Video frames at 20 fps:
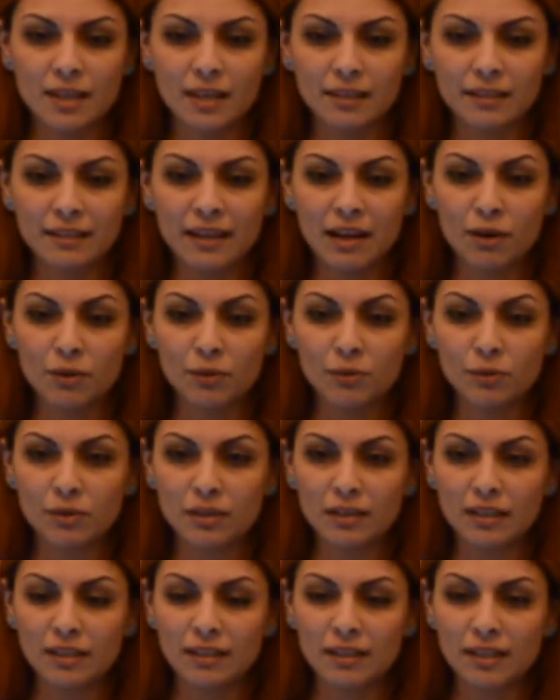
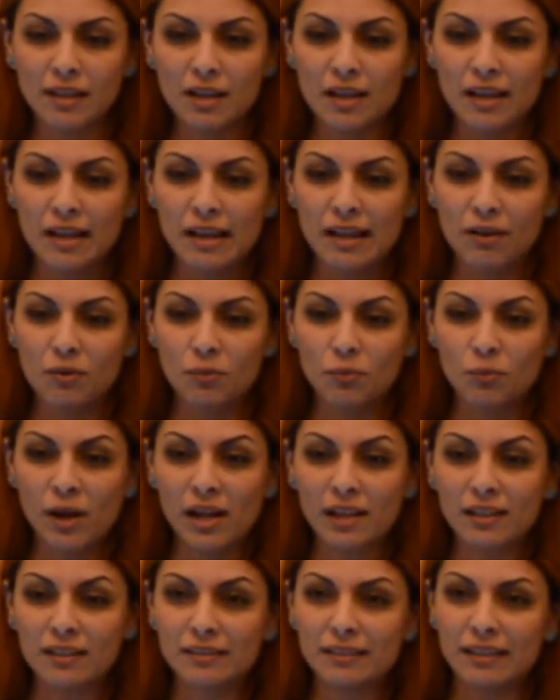Now,
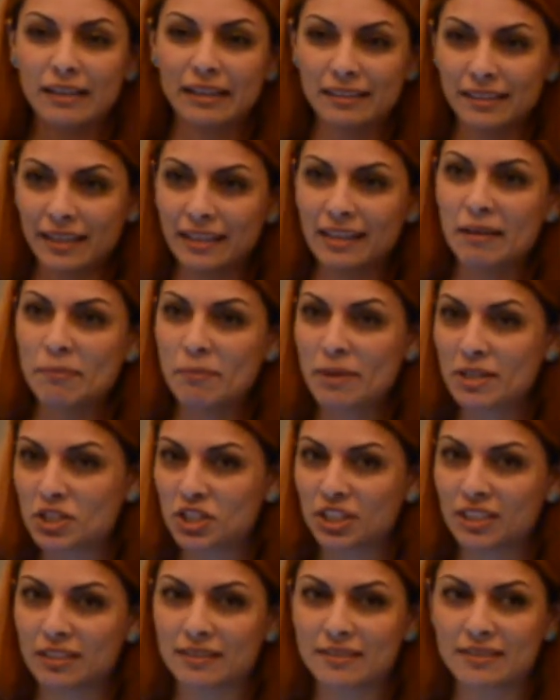while, like I
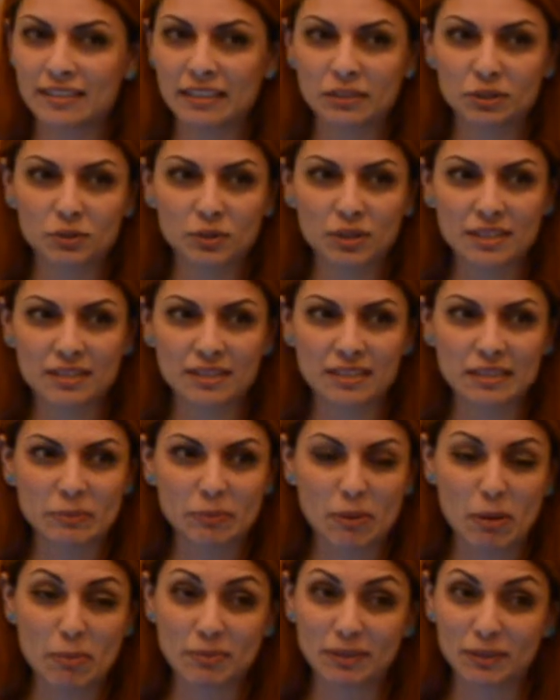mentioned, St. Louis is
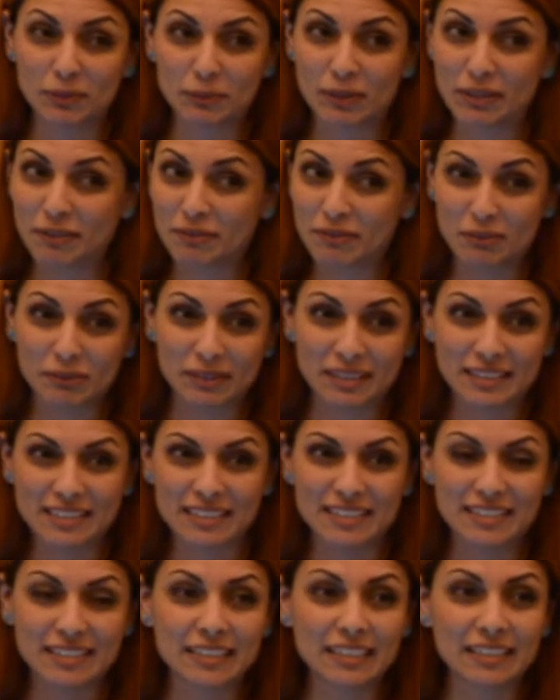probably one of the
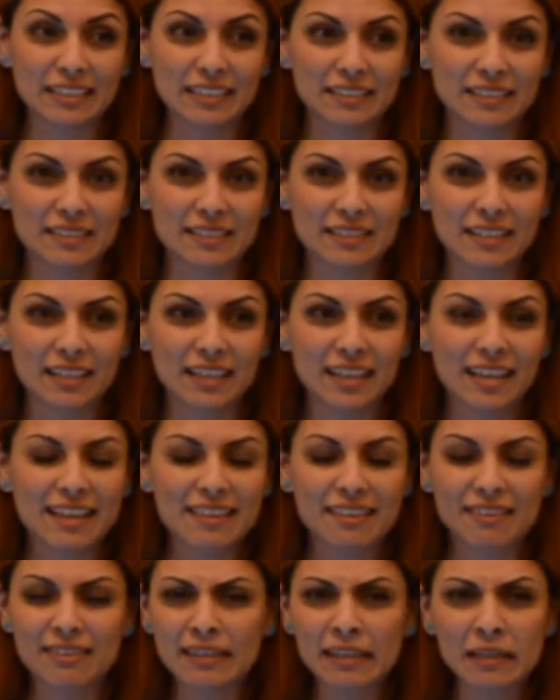racist cities,
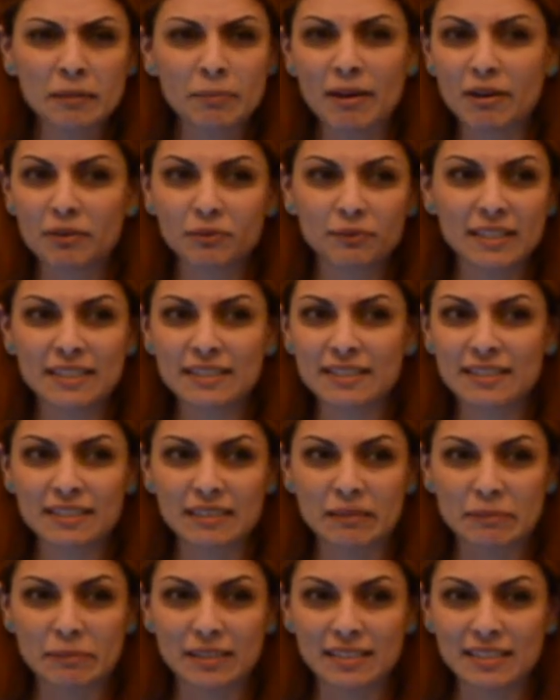the thing about
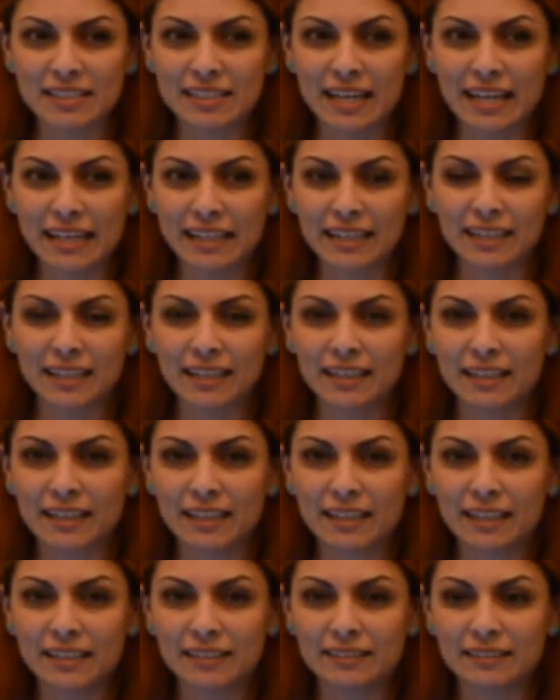racism is that
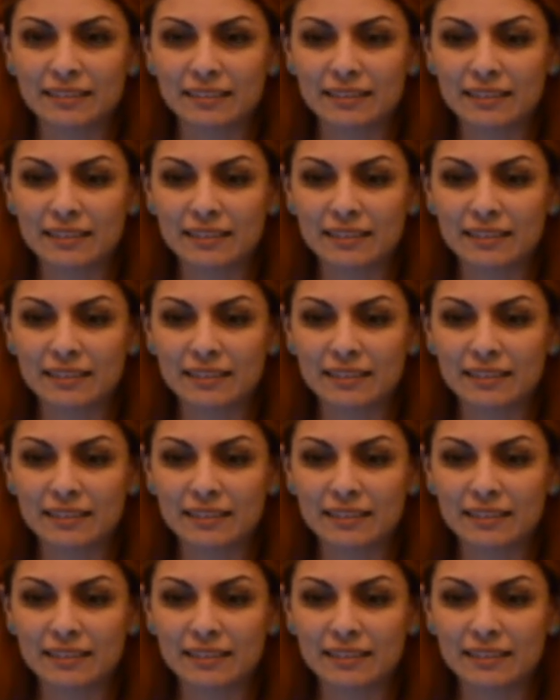it,